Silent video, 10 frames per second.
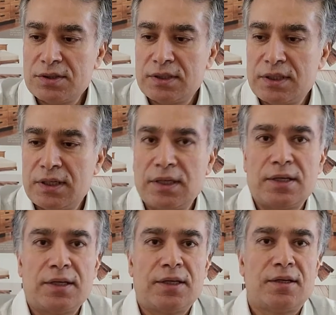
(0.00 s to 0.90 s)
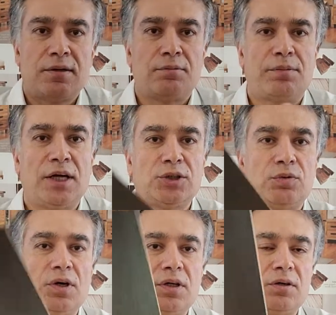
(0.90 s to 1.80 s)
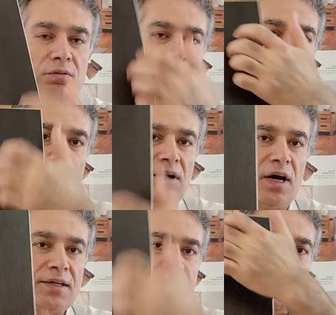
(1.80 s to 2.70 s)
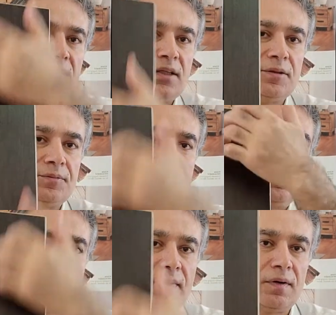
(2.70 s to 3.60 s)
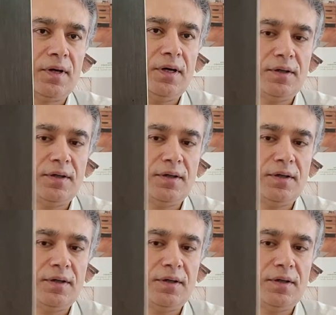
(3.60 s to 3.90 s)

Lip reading: the brushwork with the lines on it. Okay.